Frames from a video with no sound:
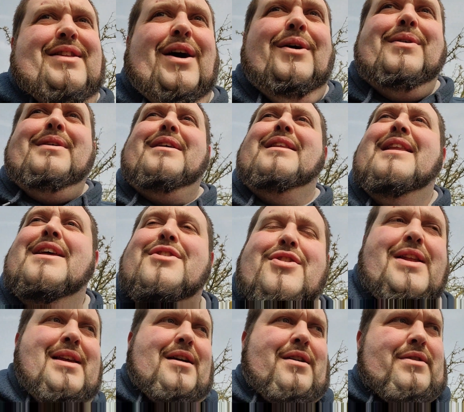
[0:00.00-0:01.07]
No,
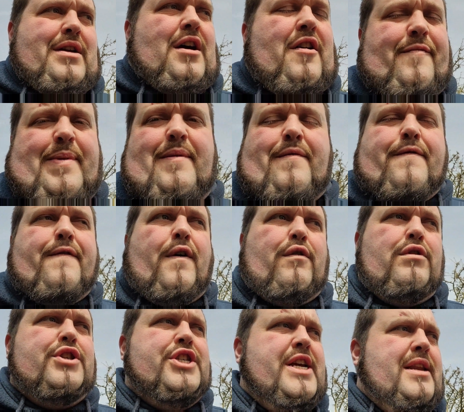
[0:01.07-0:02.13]
literally, I've been
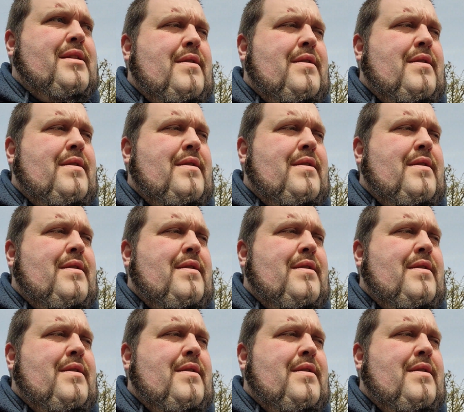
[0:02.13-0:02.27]
foraging.